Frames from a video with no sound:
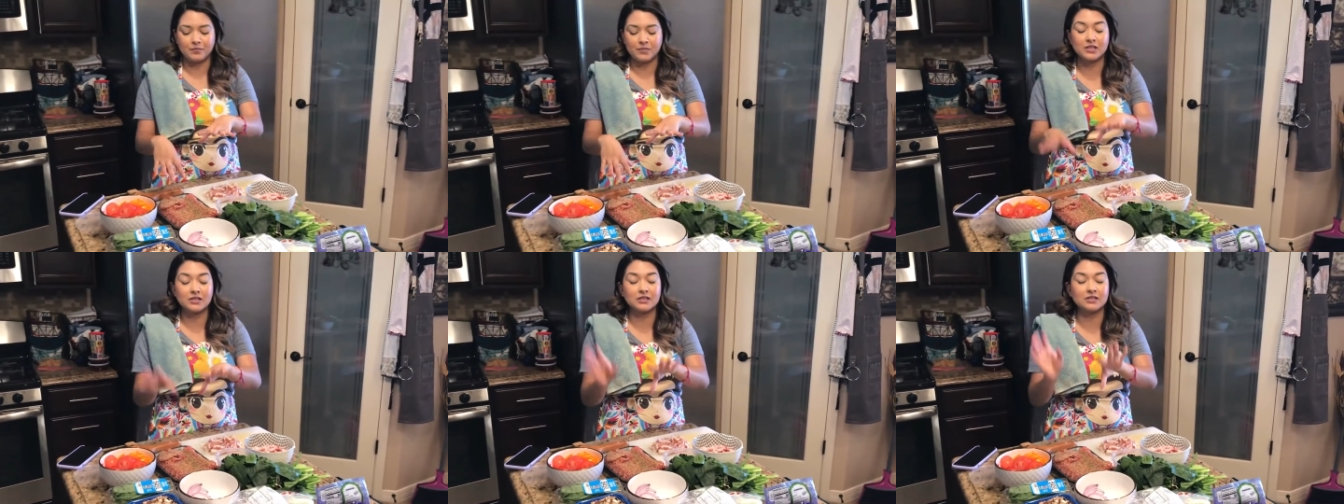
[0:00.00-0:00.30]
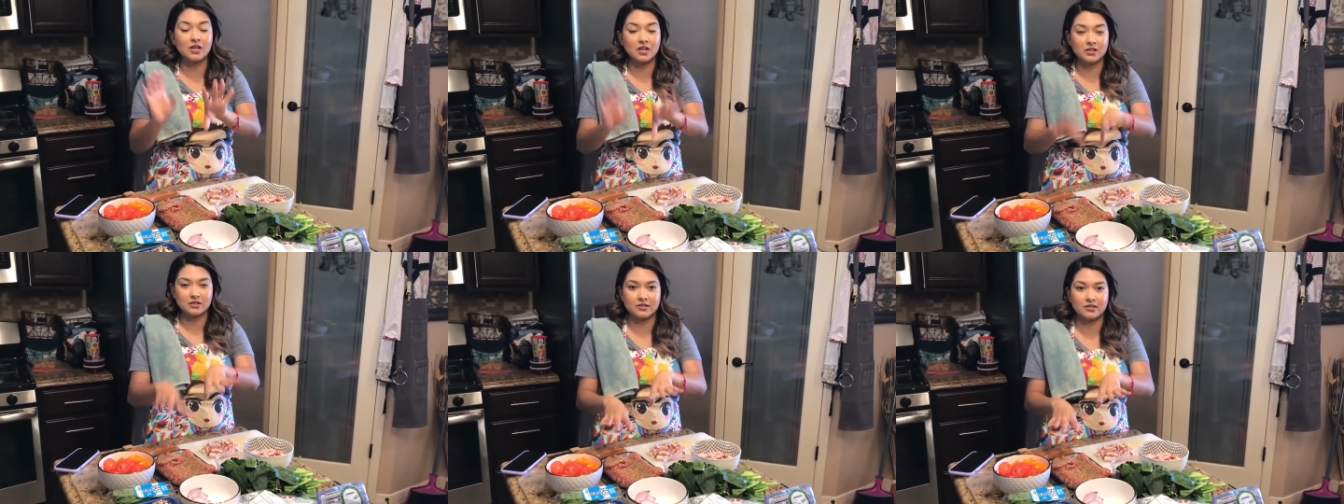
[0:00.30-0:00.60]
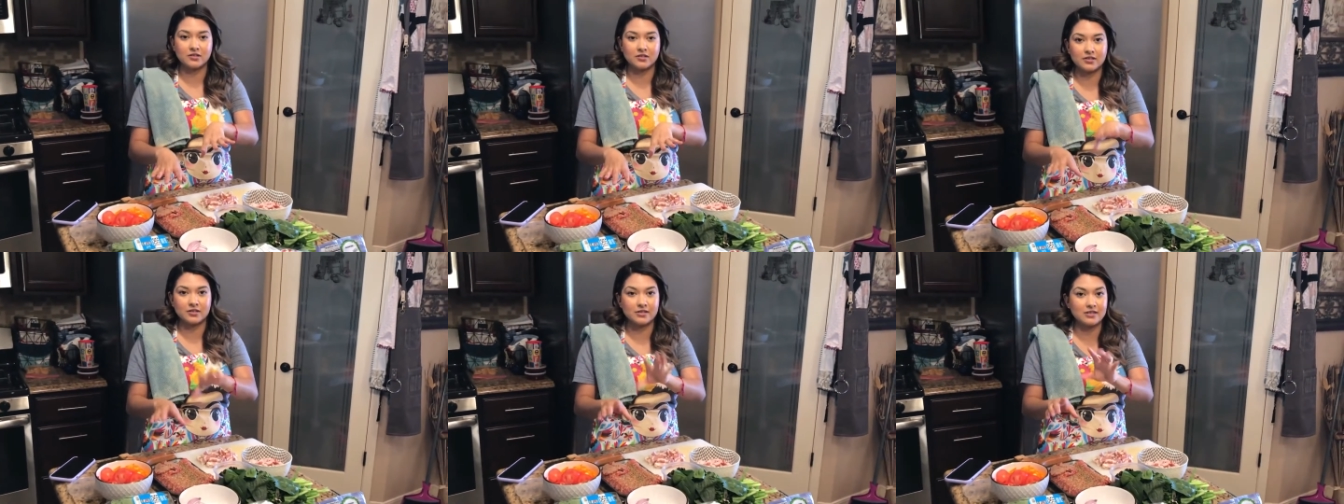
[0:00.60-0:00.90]
the
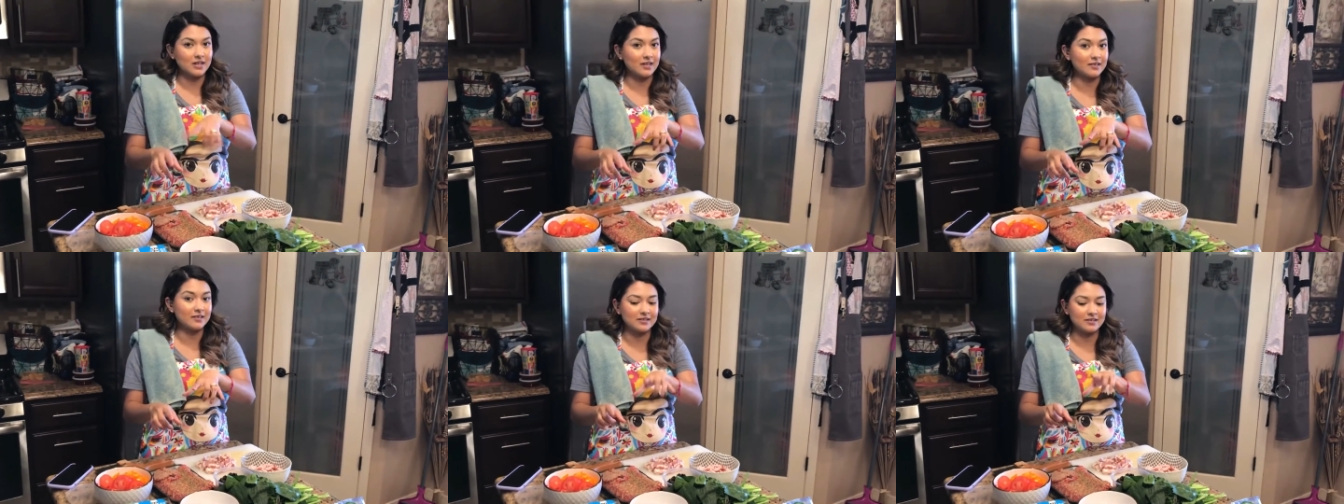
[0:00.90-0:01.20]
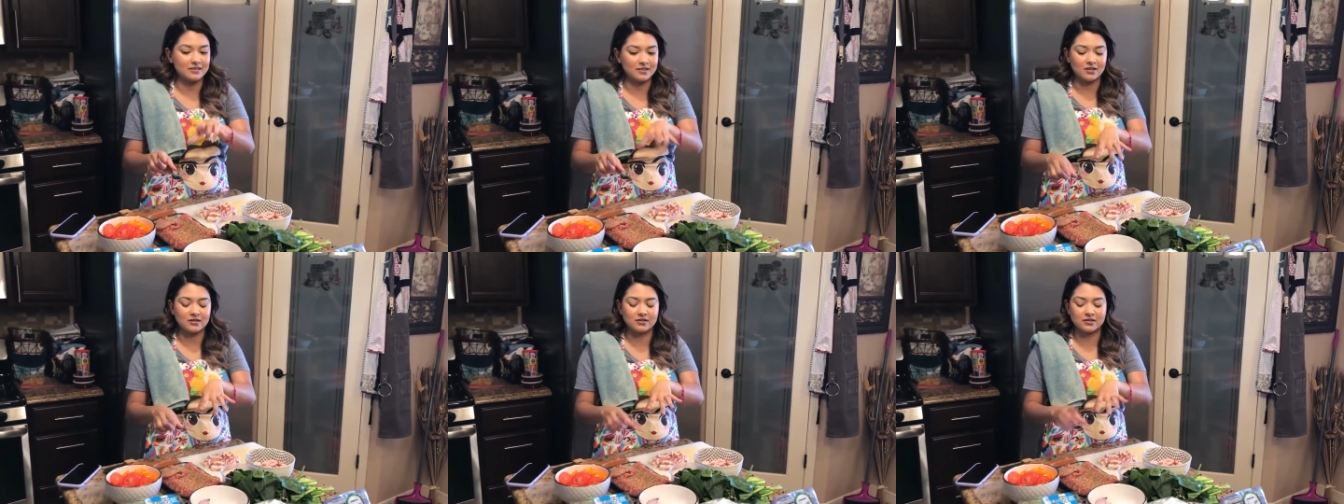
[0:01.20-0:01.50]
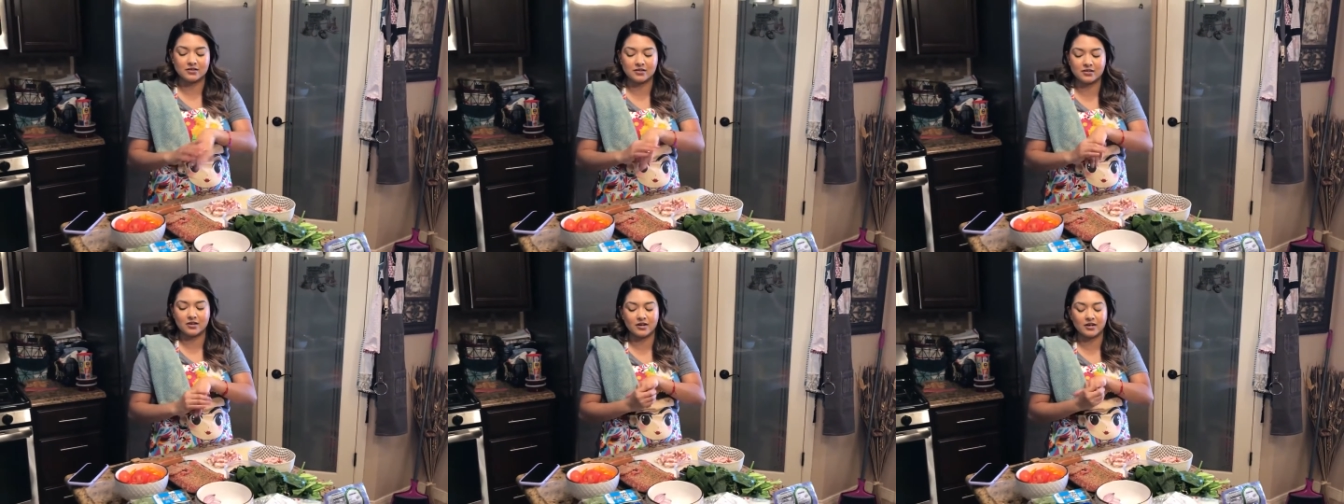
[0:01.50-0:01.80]
sausage, Italian
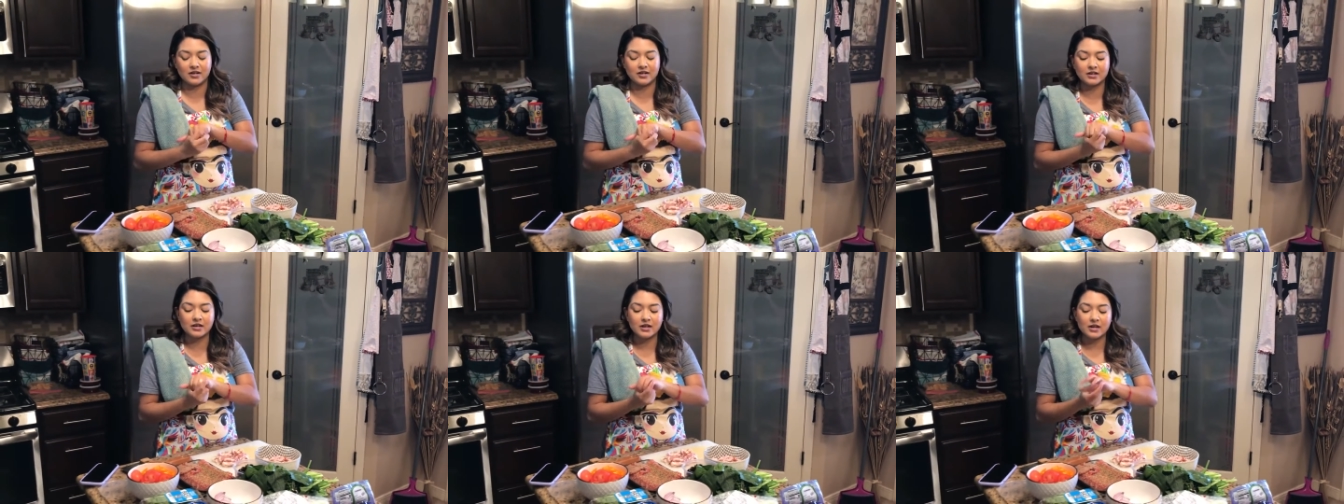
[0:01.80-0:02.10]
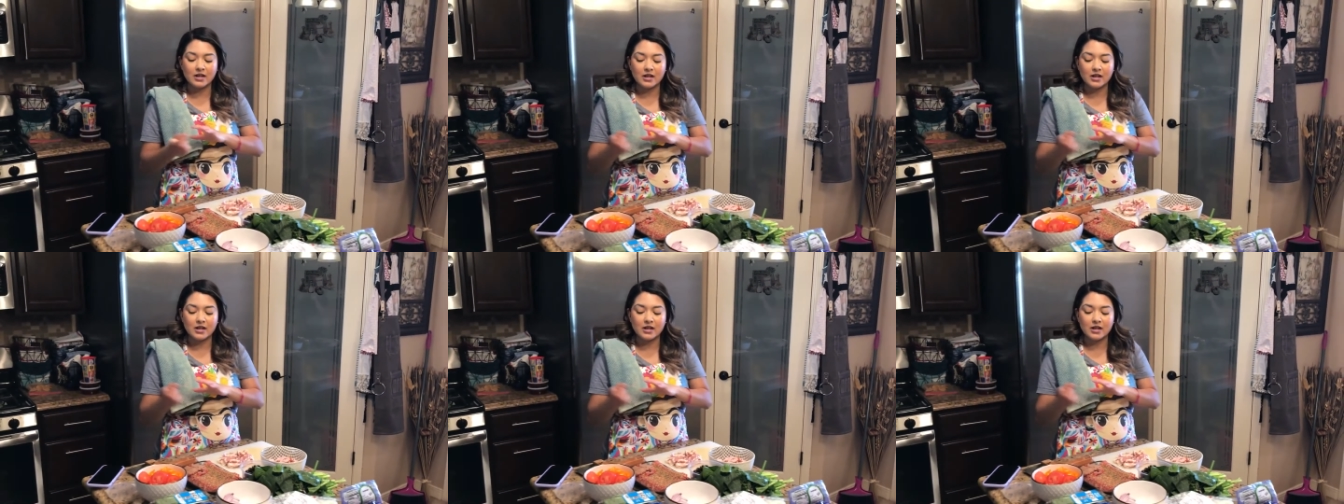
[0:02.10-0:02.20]
sausage on it.